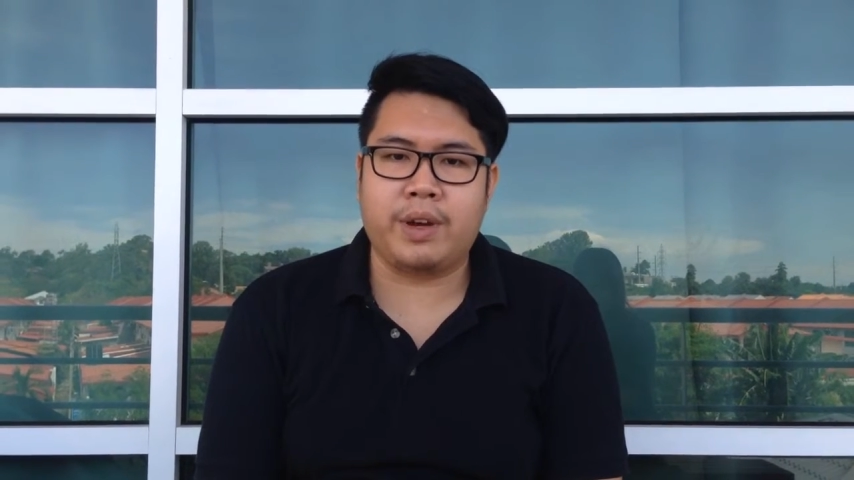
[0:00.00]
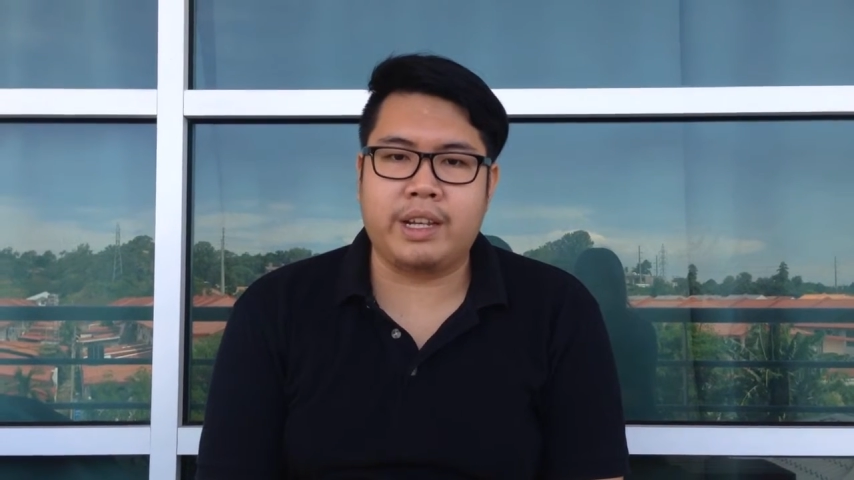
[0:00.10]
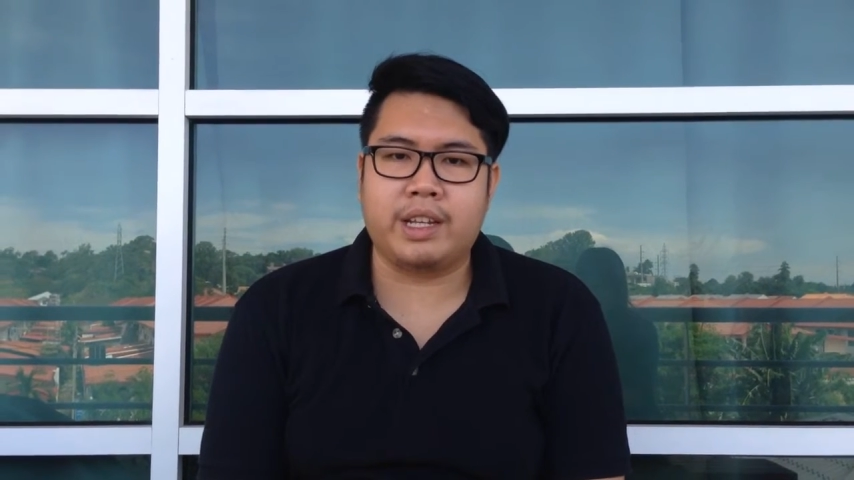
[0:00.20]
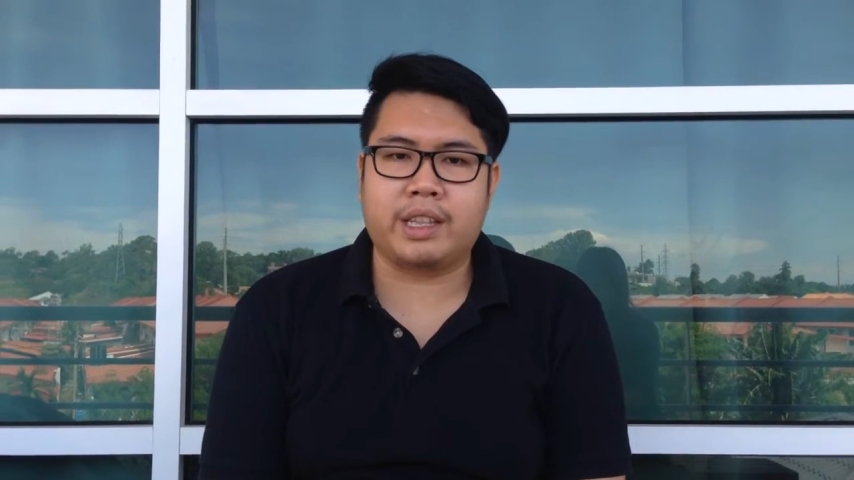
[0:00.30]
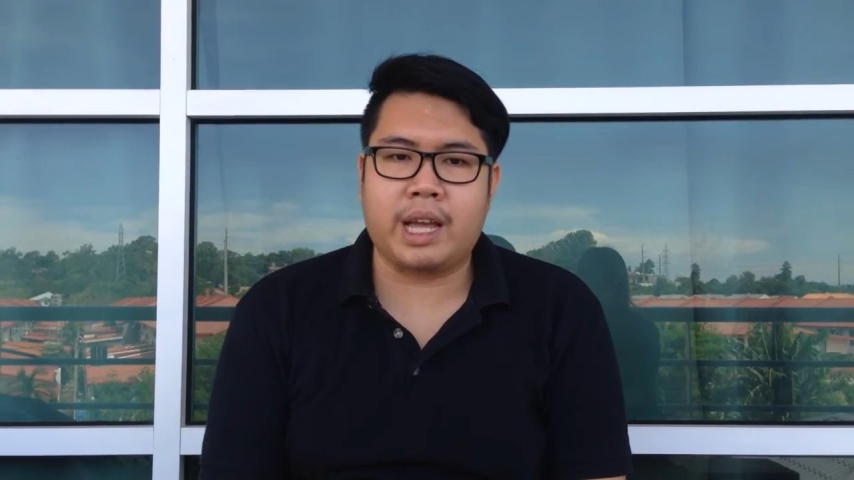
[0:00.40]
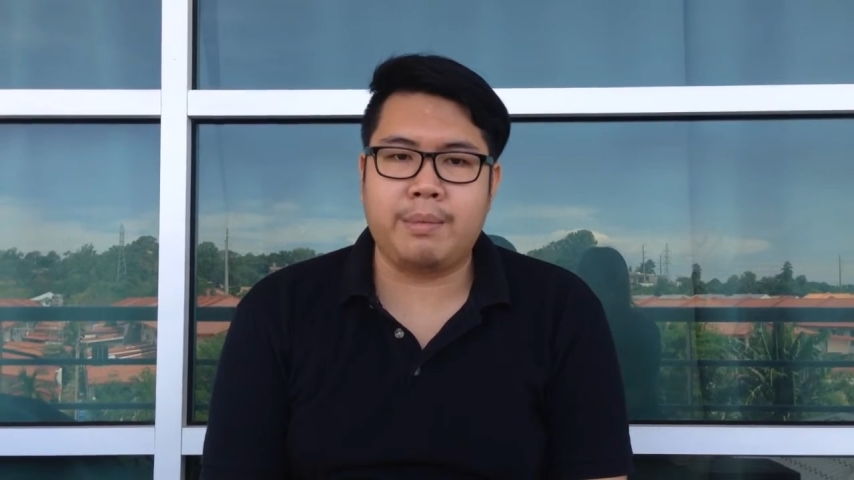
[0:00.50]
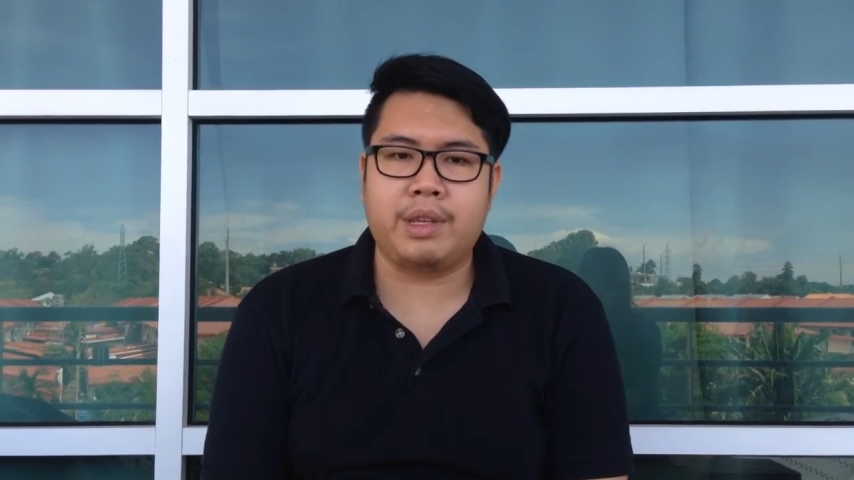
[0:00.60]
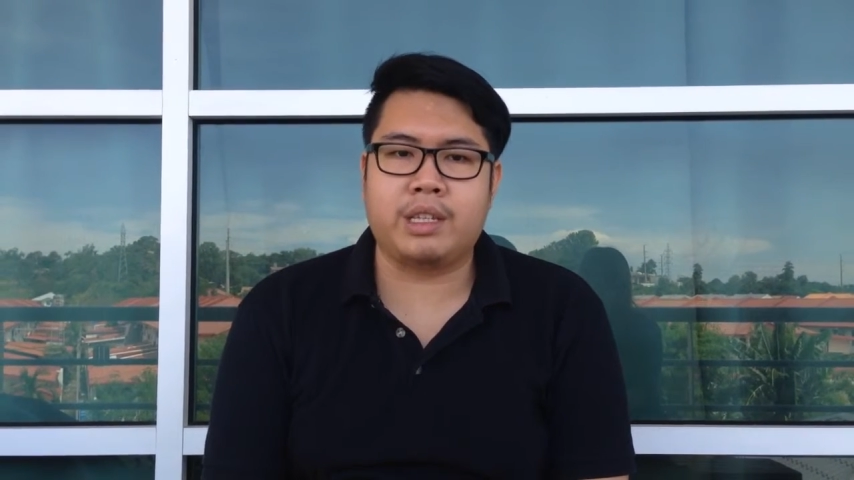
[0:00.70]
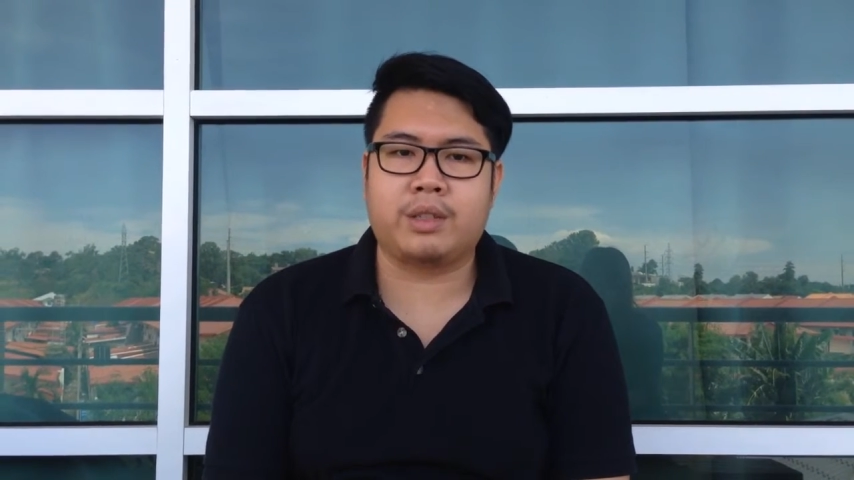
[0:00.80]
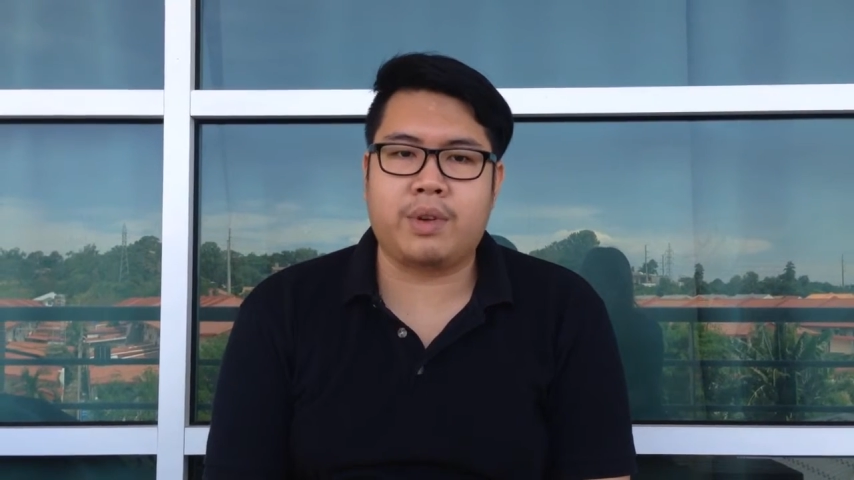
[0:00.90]
when the time
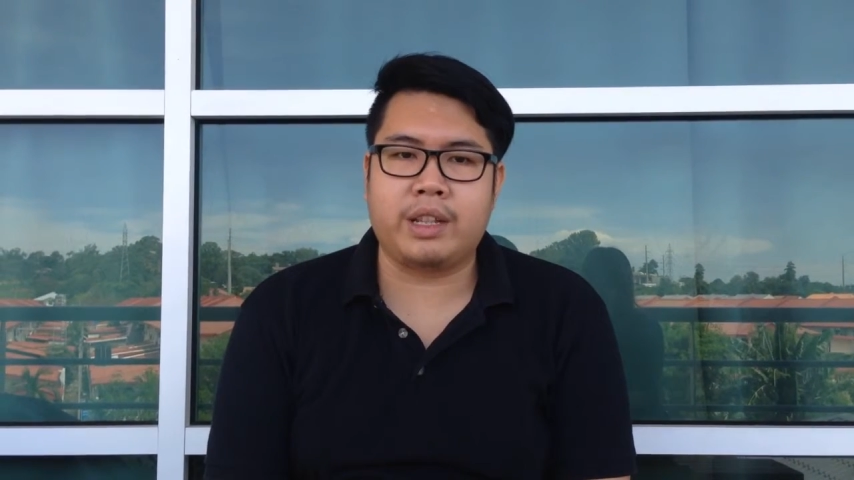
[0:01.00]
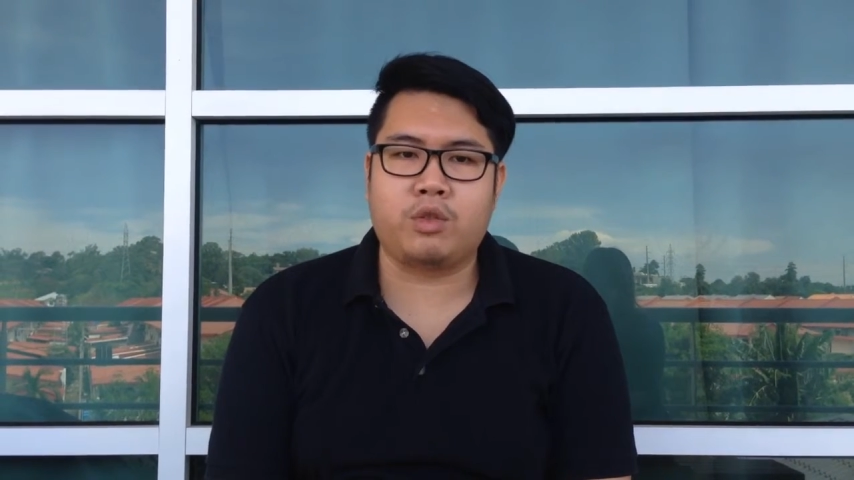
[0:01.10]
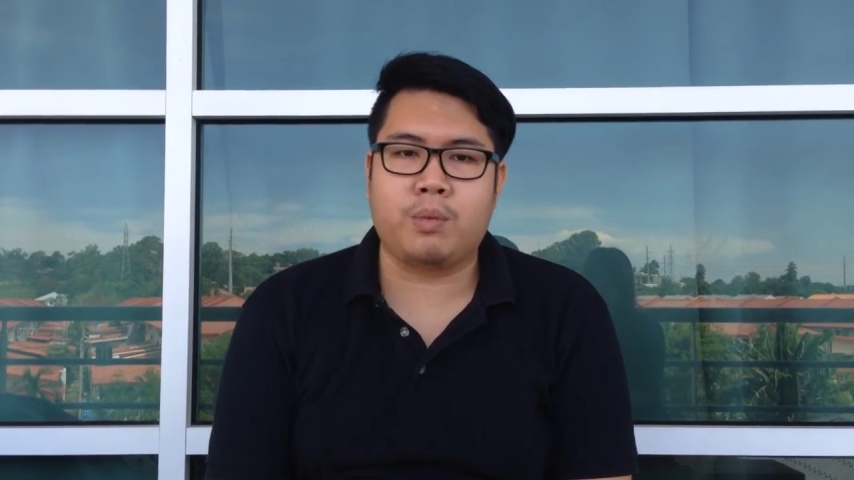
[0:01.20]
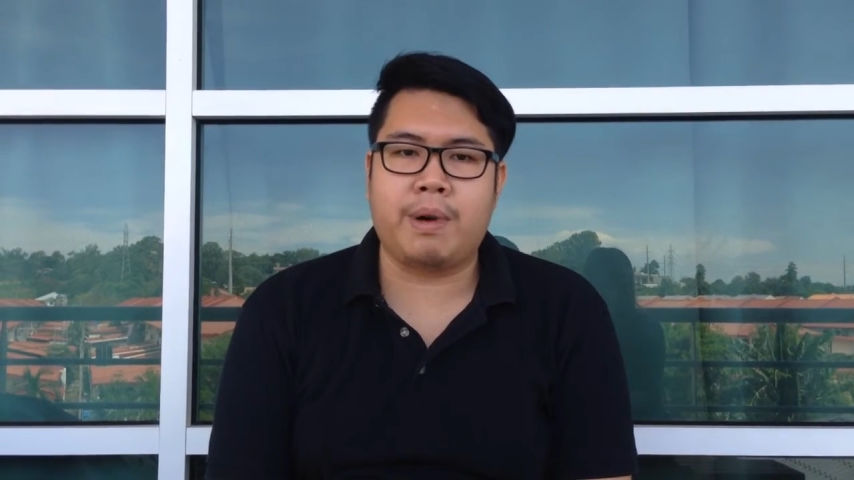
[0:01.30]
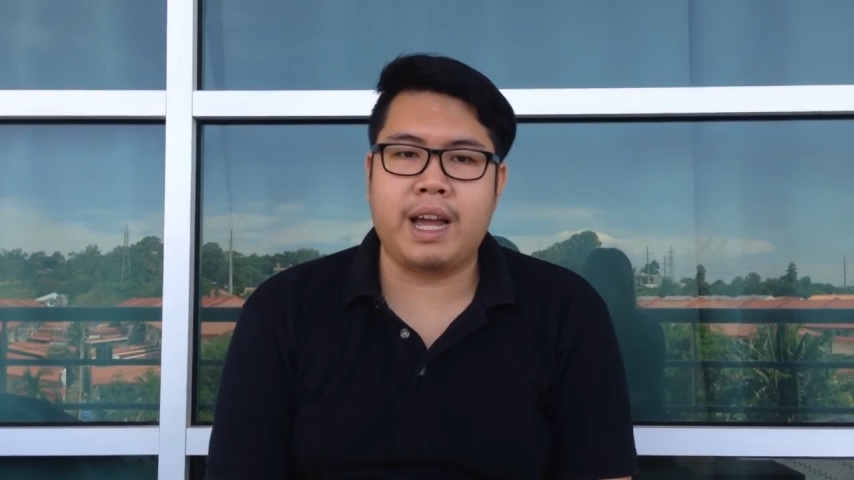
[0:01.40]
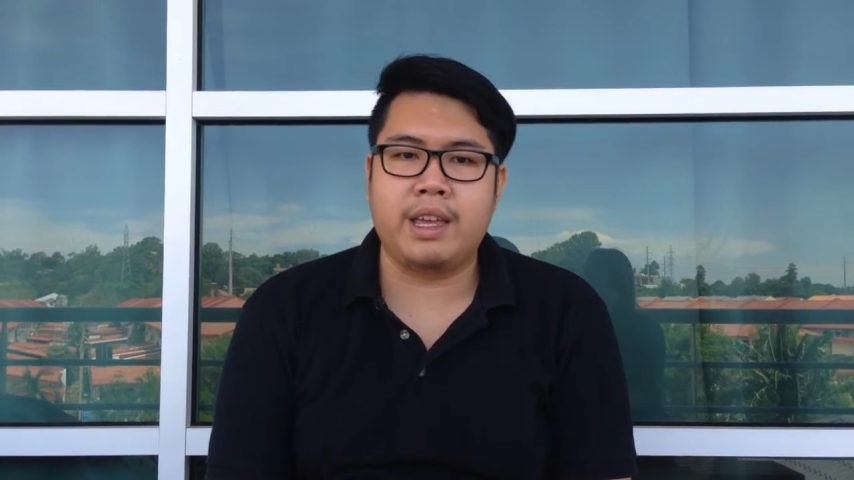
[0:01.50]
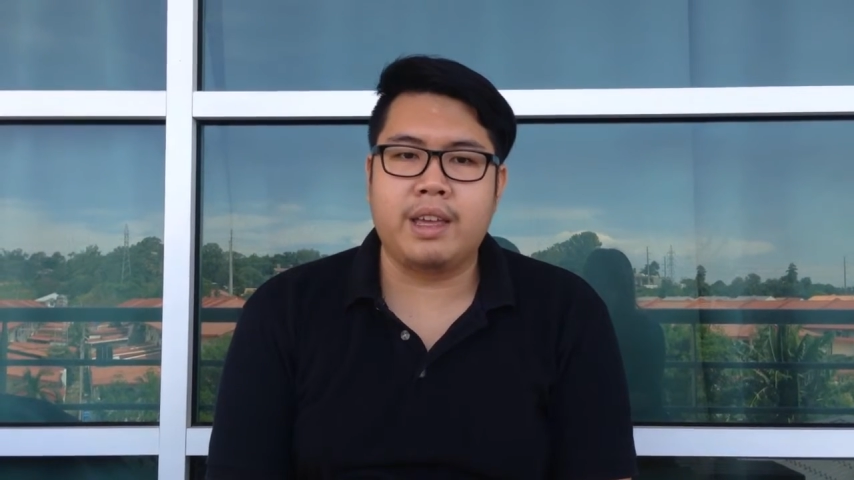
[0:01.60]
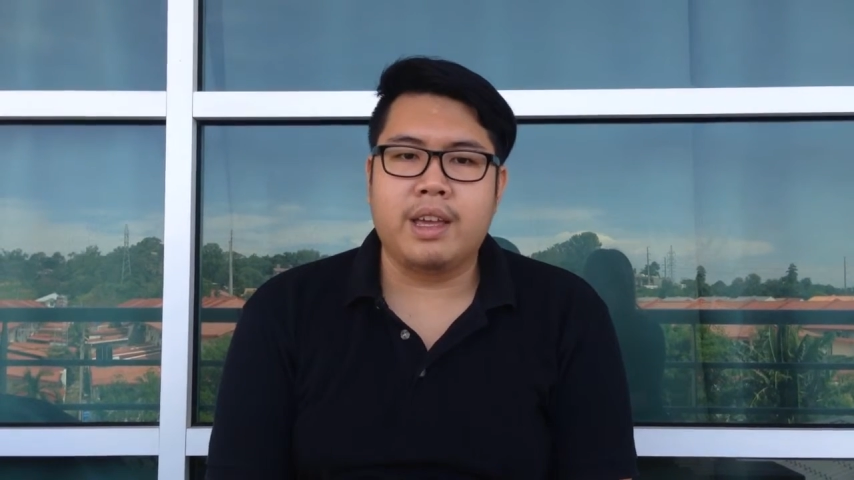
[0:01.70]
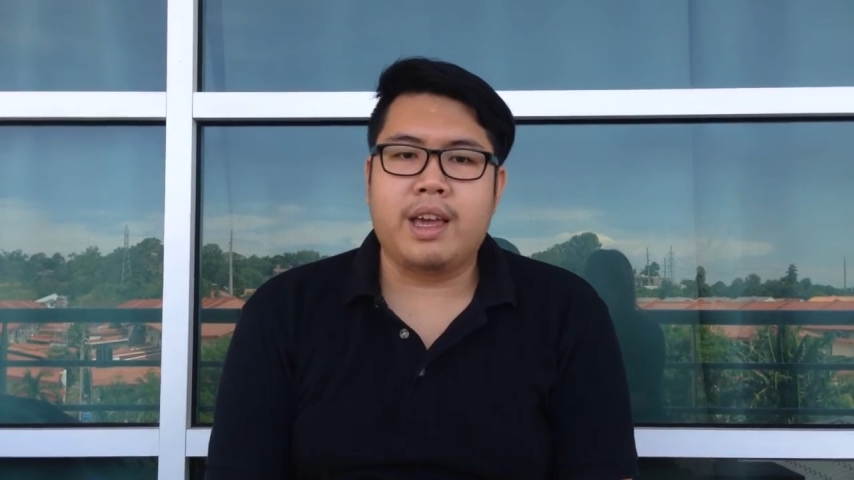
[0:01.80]
is right to buy